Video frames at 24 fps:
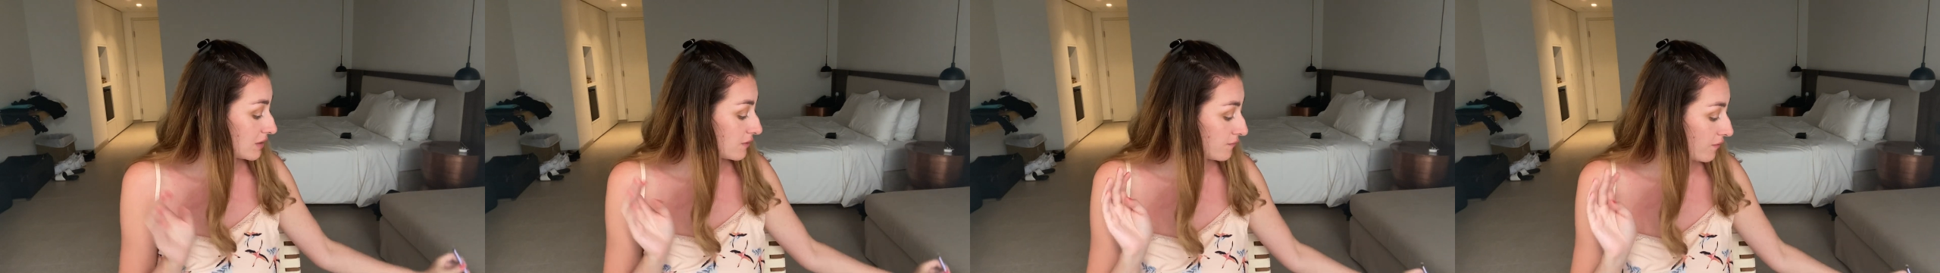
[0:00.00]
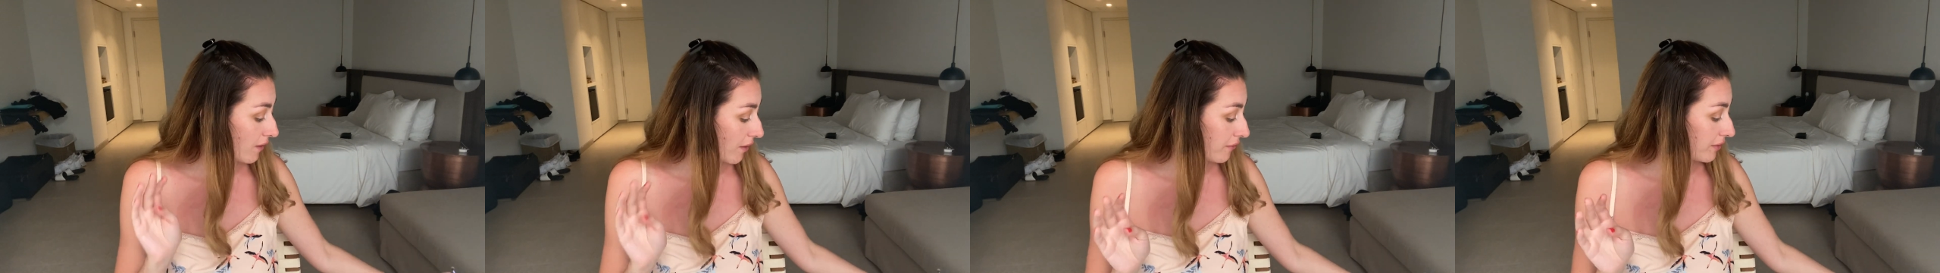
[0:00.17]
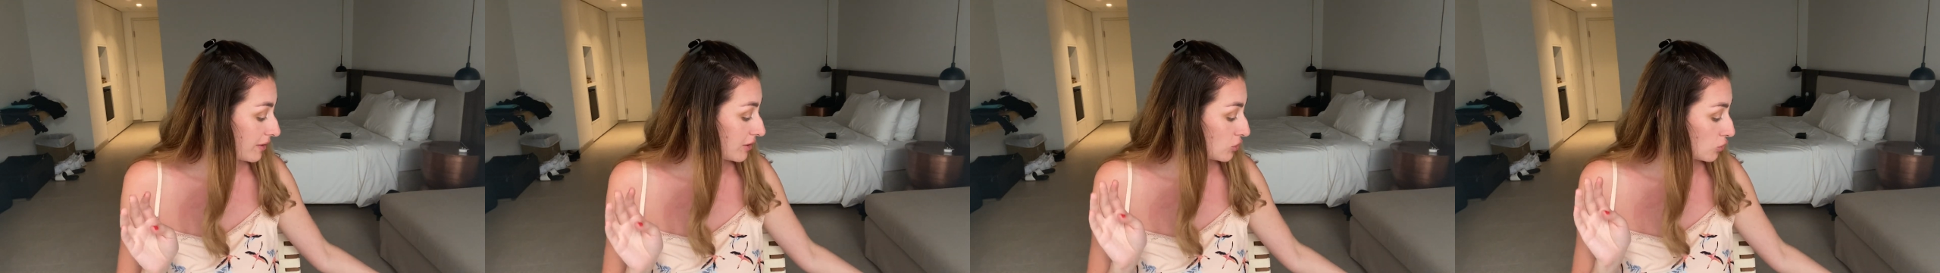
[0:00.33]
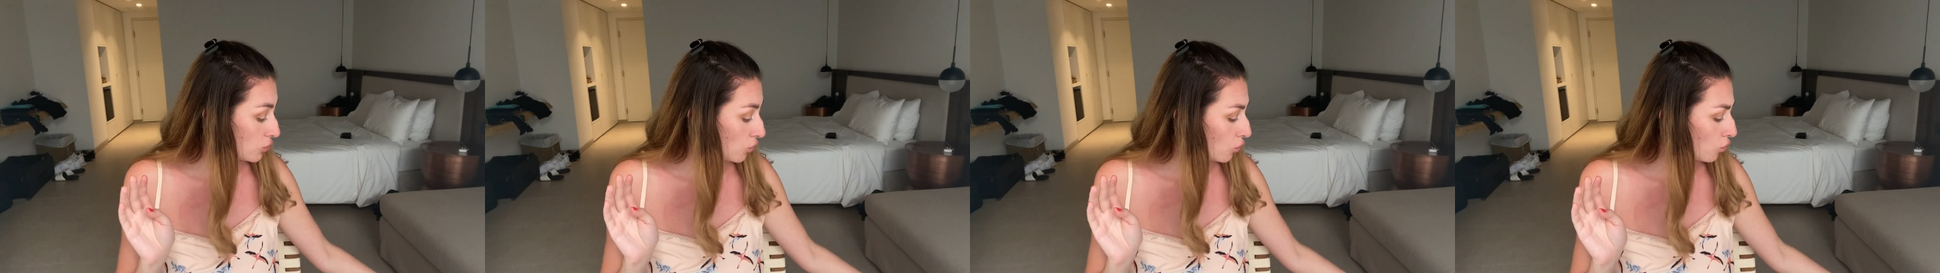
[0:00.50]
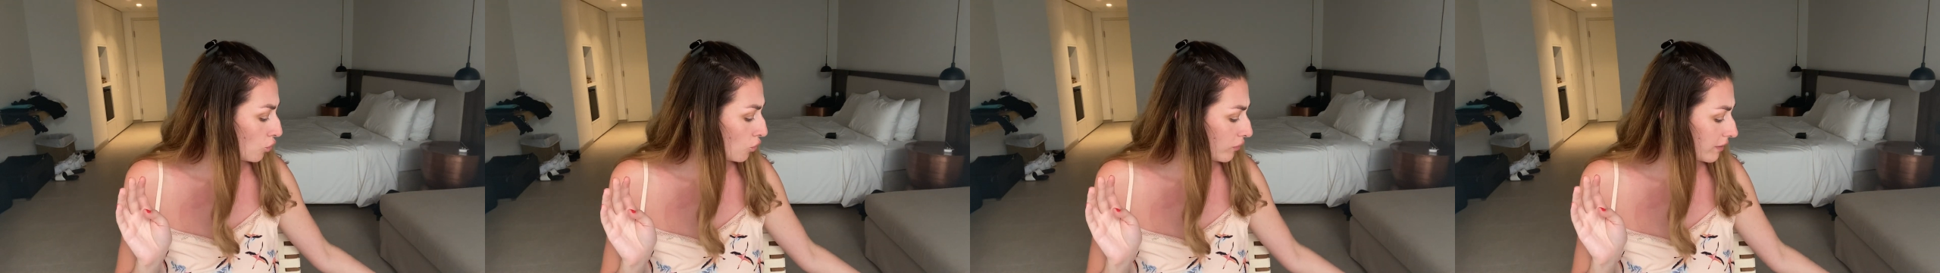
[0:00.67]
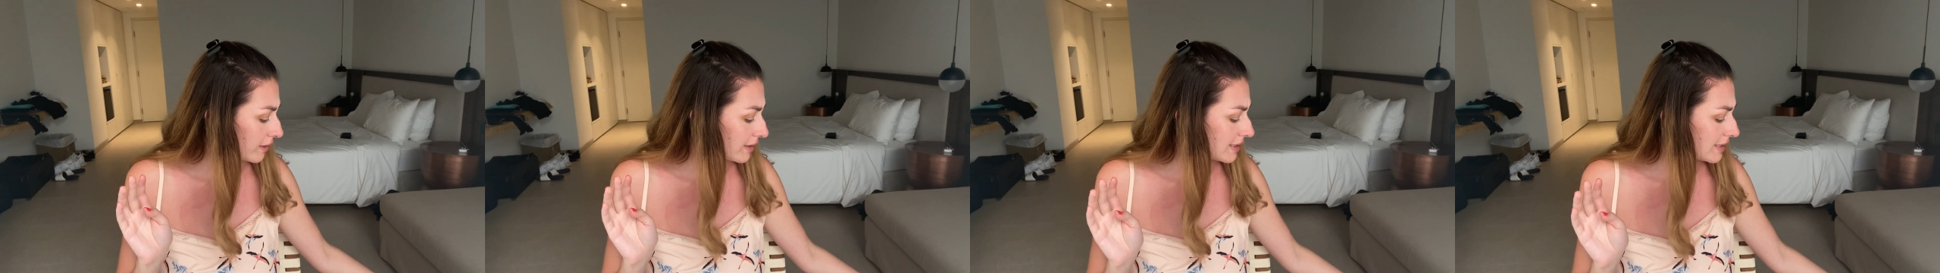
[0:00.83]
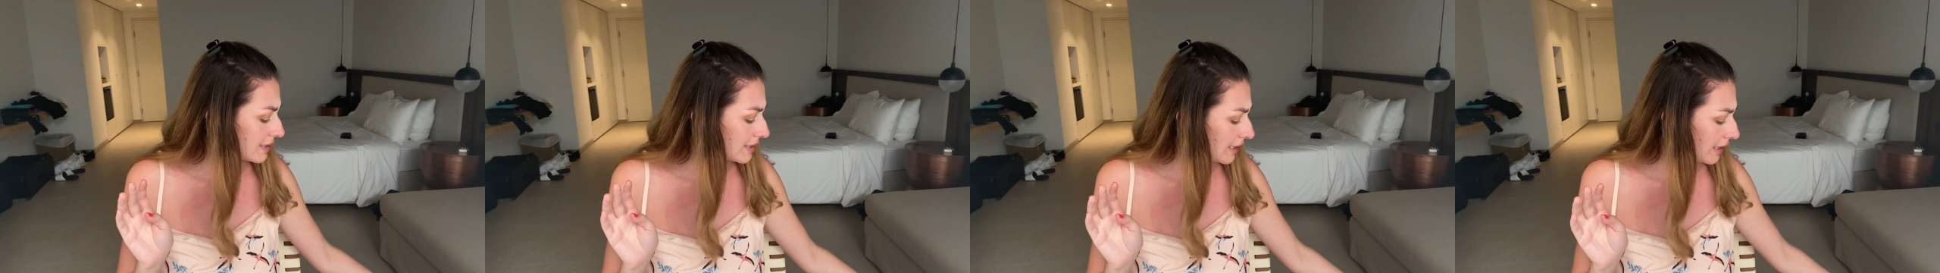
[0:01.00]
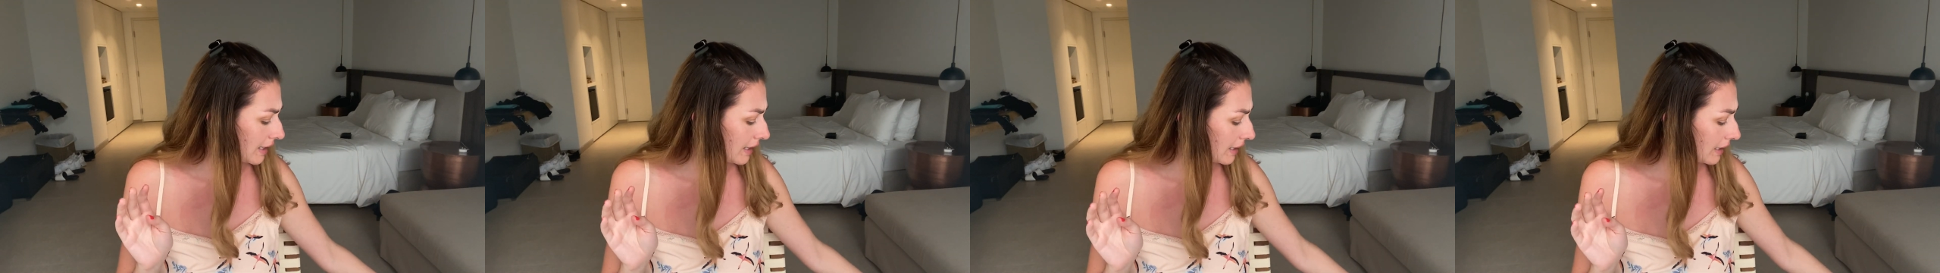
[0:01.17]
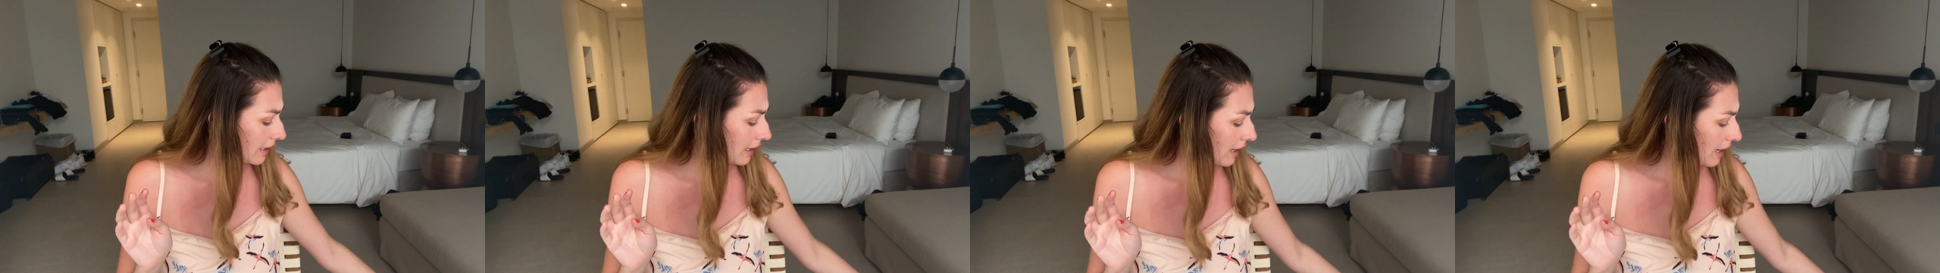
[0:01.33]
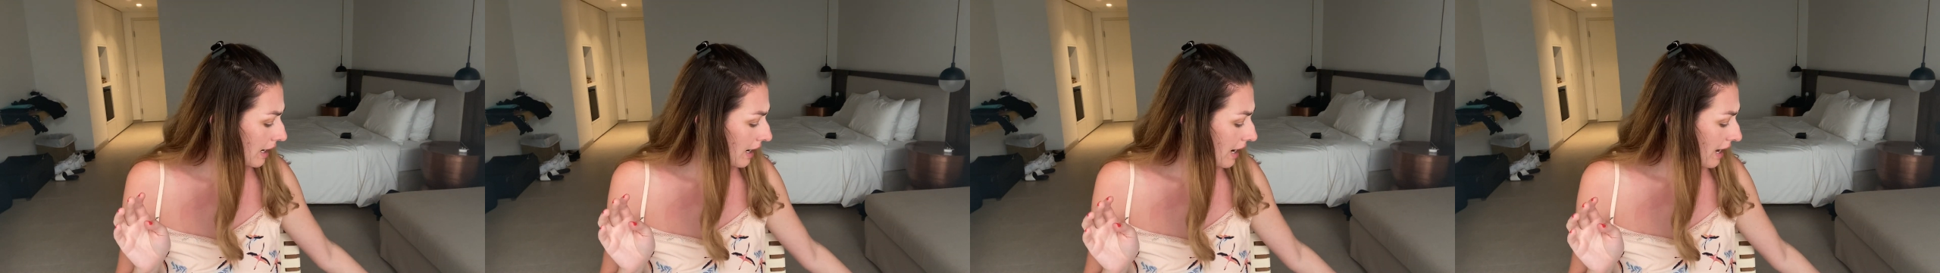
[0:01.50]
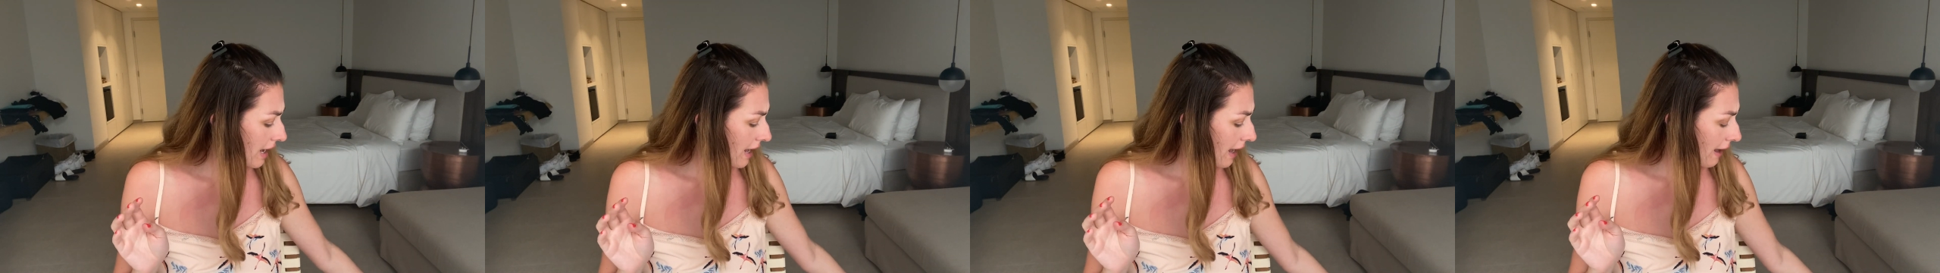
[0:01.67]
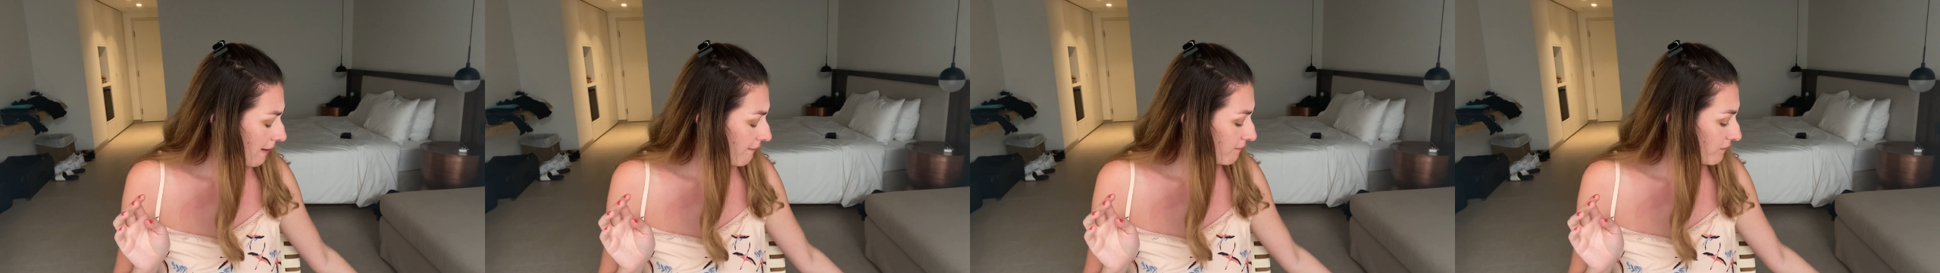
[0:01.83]
very touristy
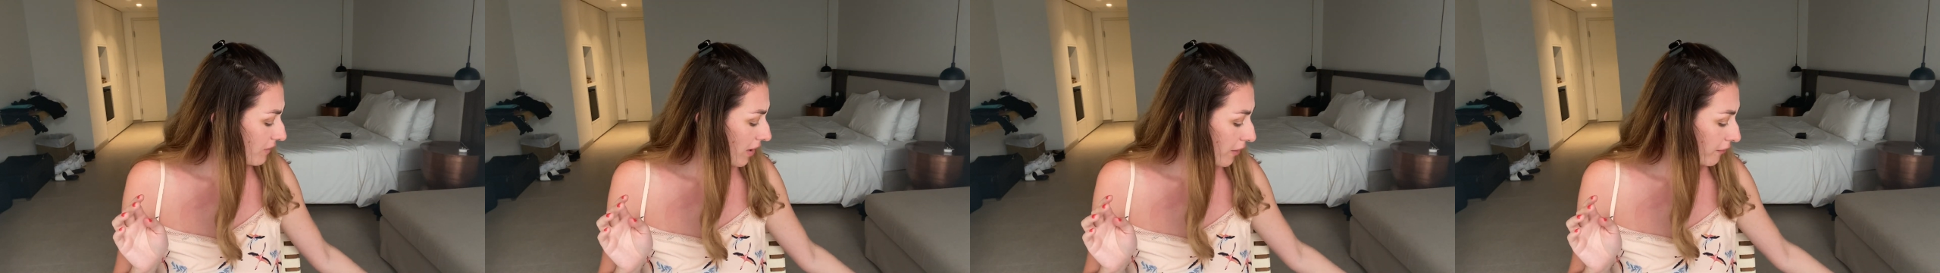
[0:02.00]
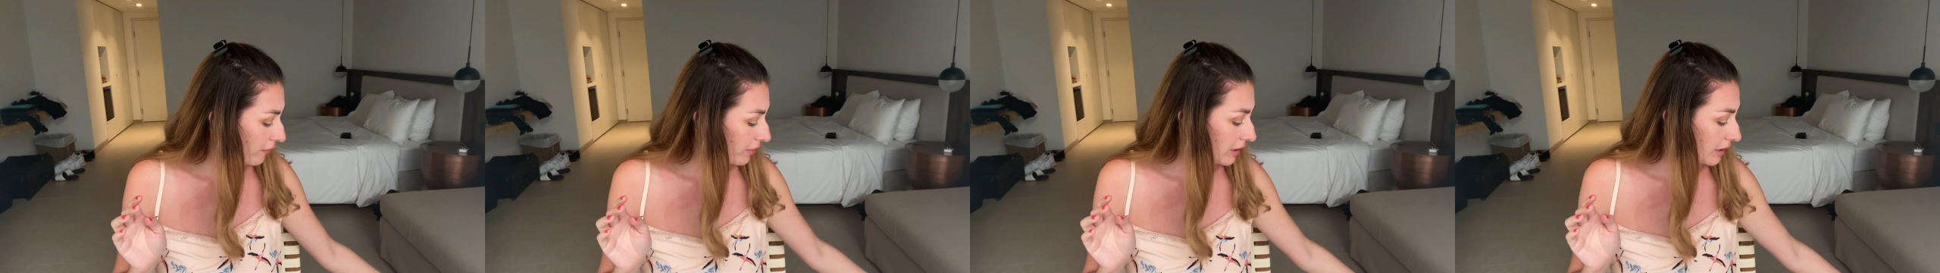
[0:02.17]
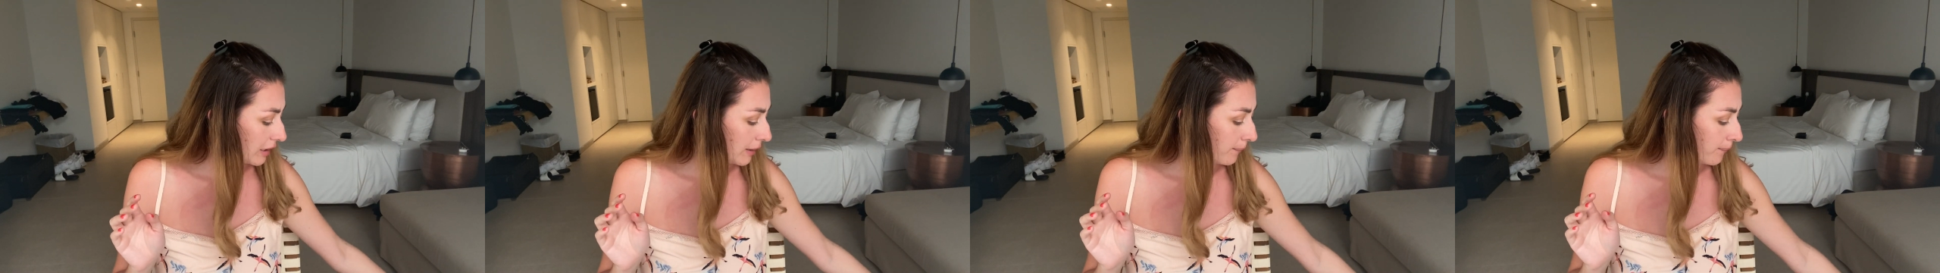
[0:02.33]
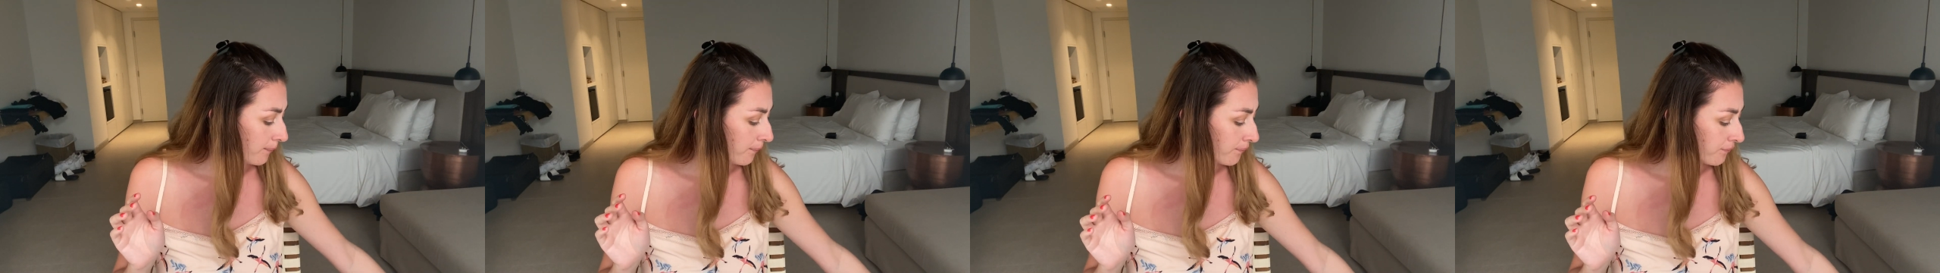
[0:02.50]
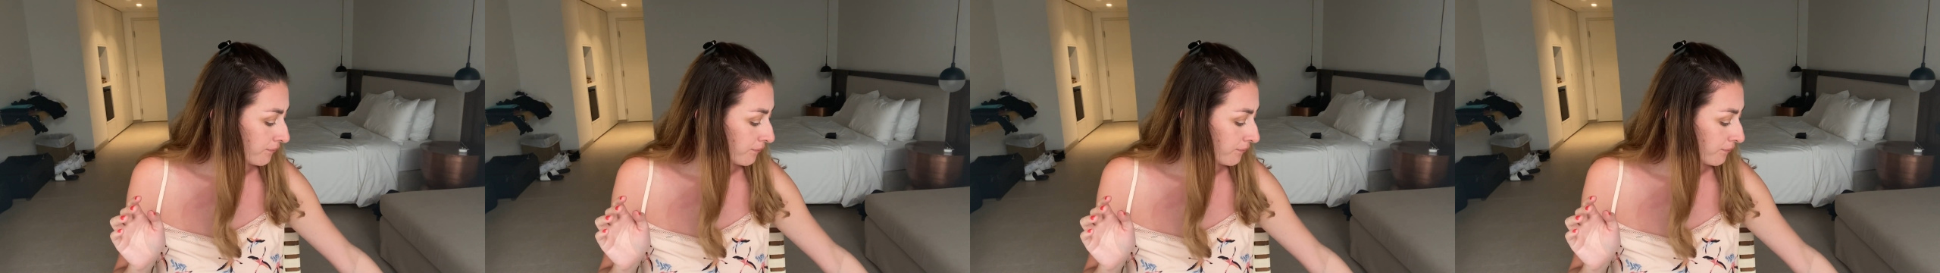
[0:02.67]
and very